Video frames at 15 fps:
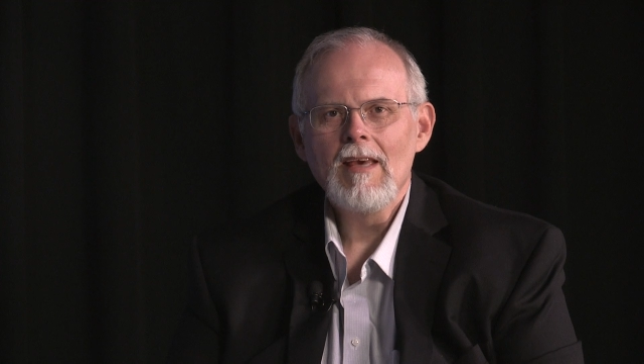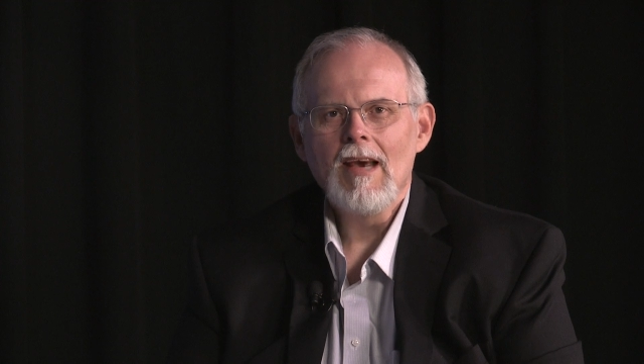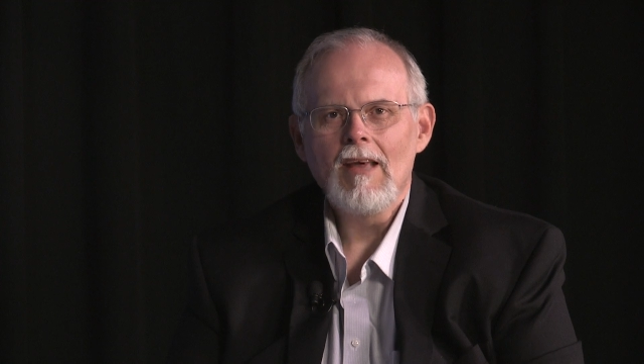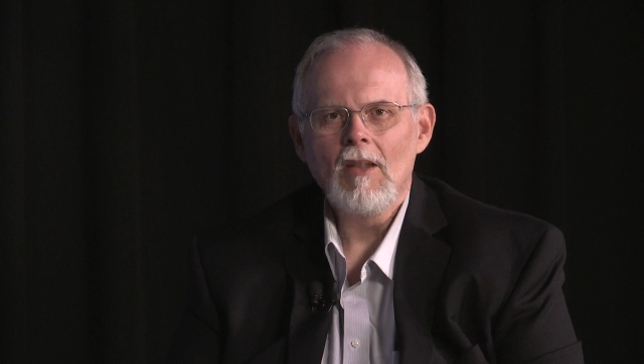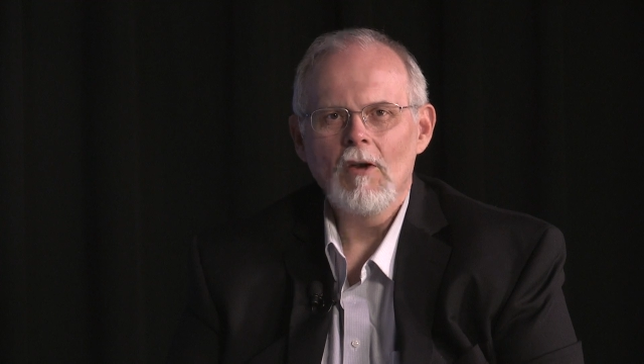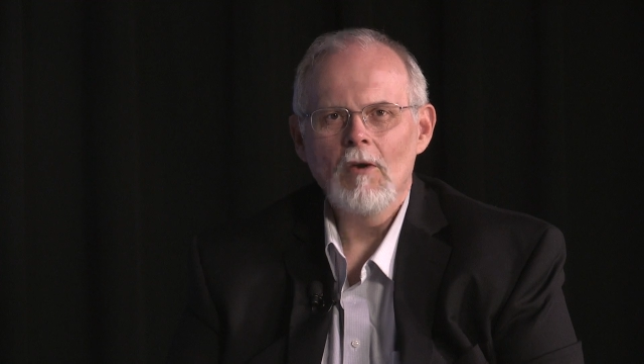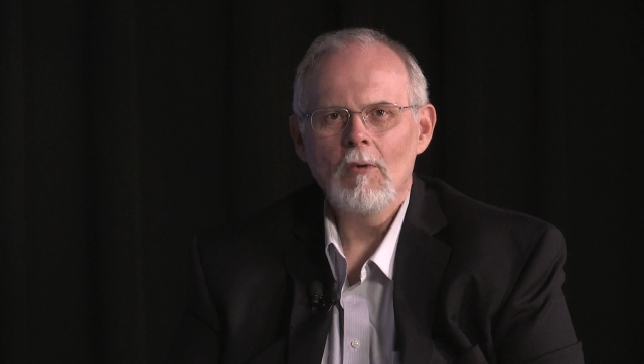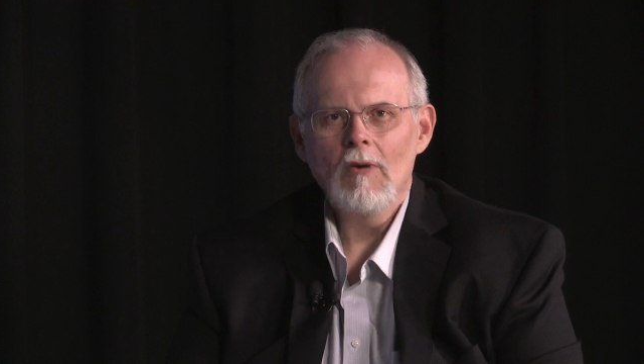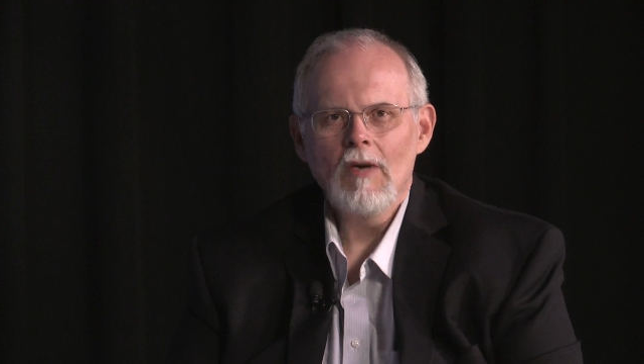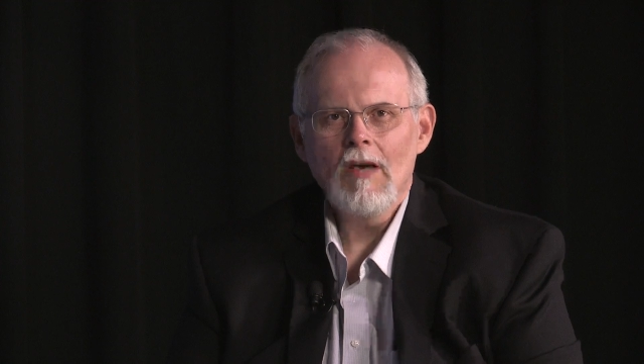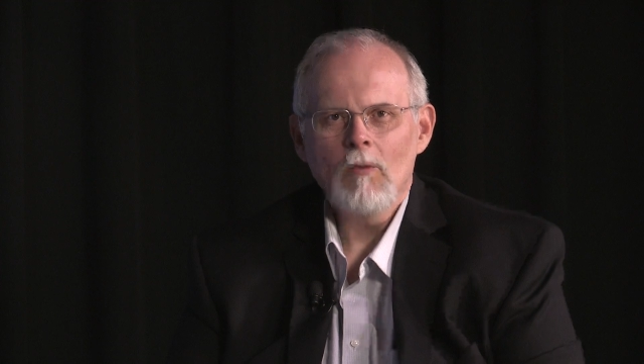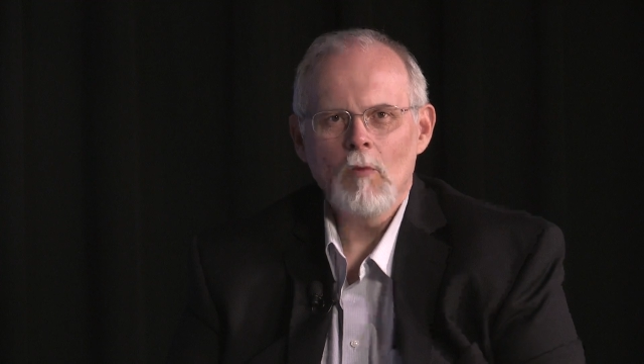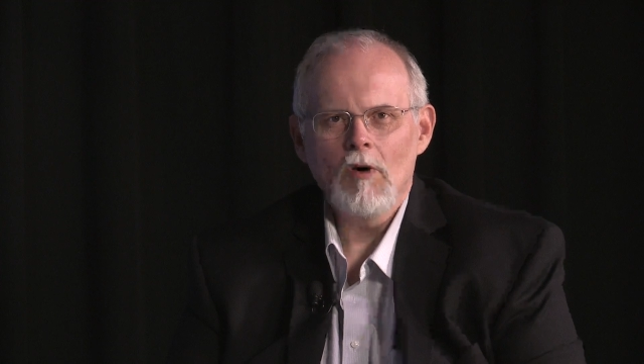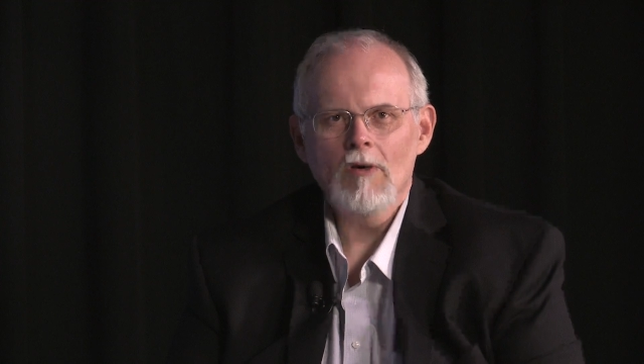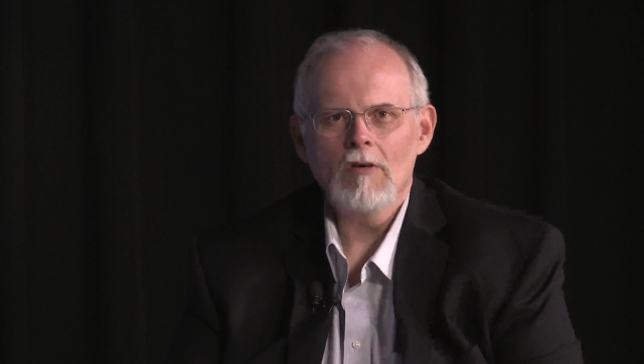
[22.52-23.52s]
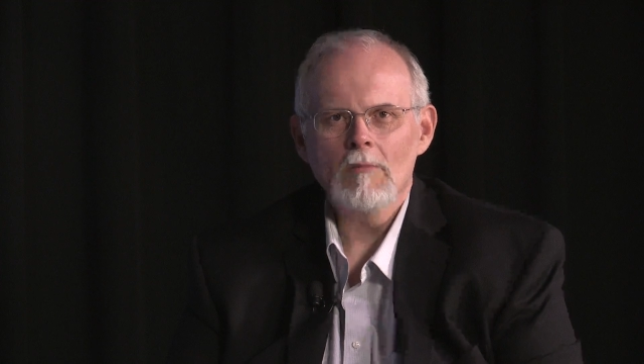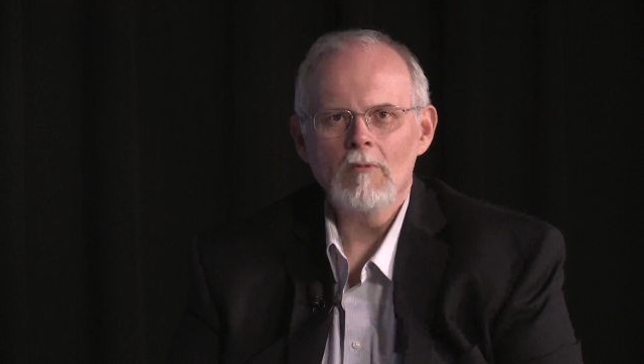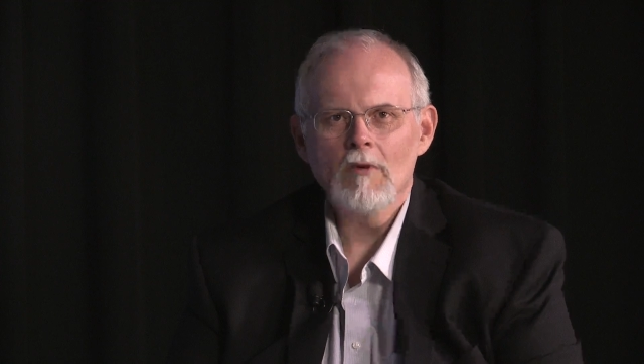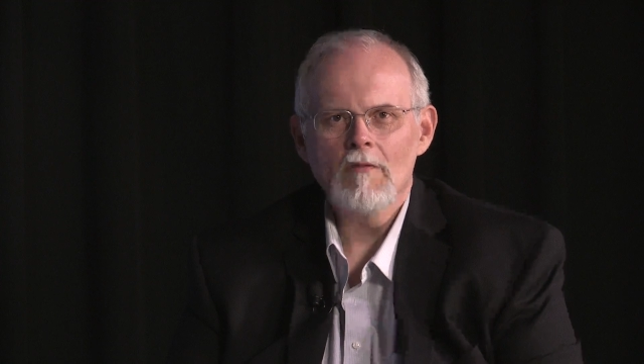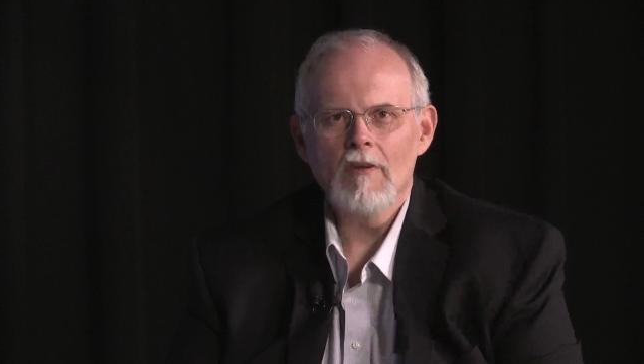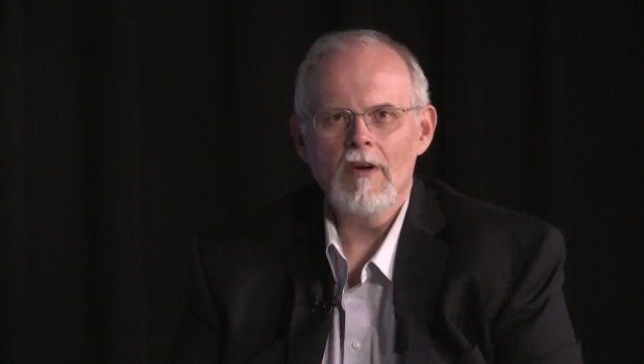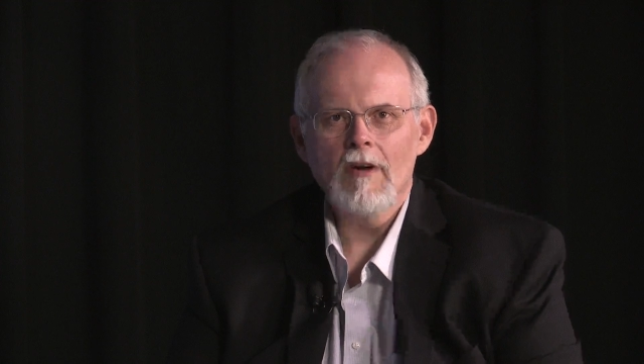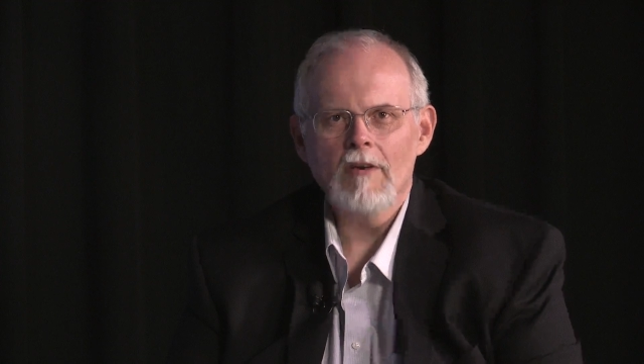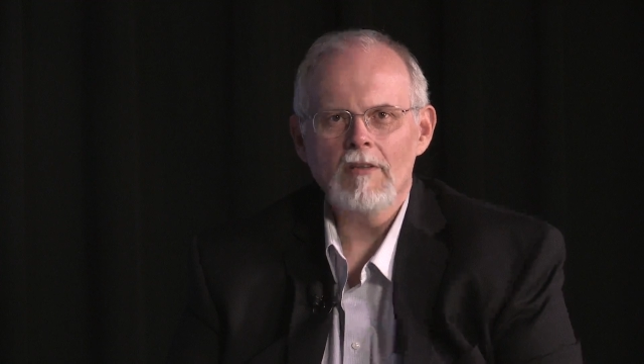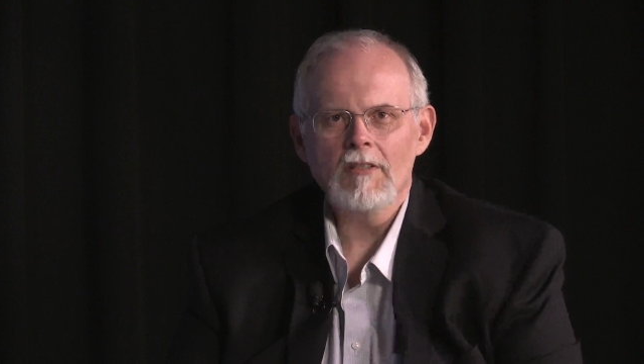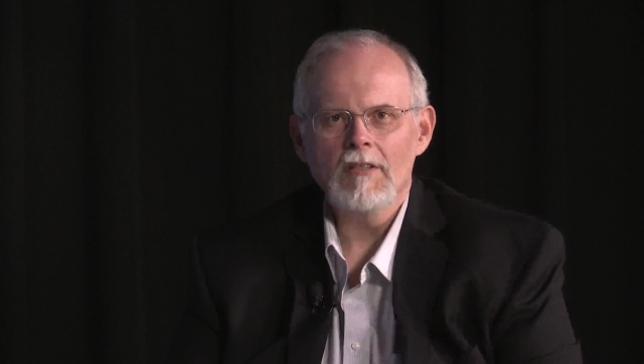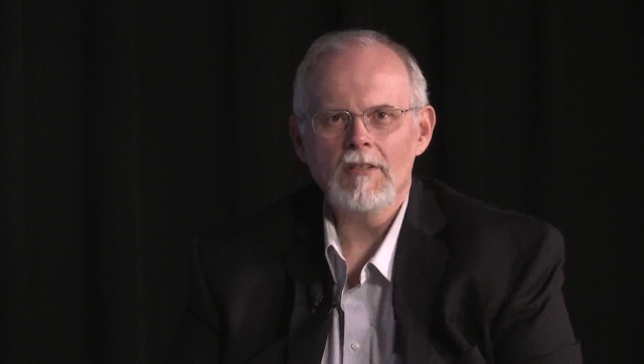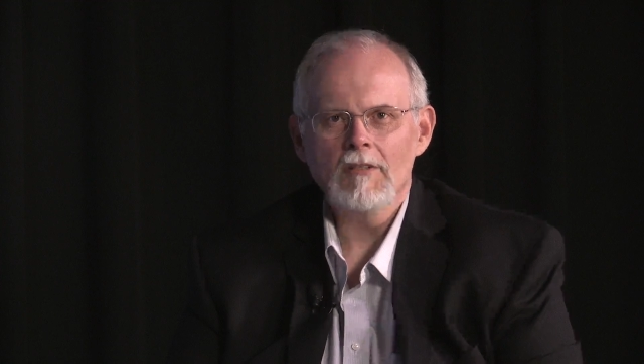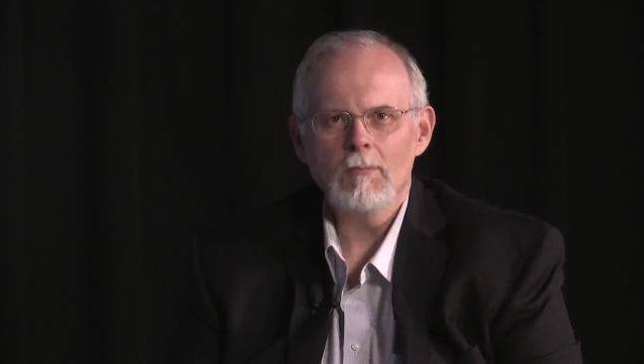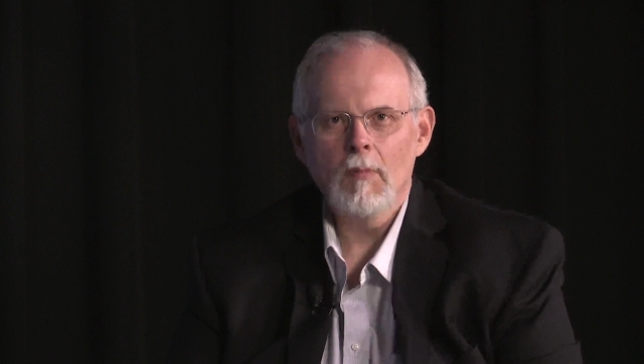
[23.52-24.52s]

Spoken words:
Hello and welcome to Veritas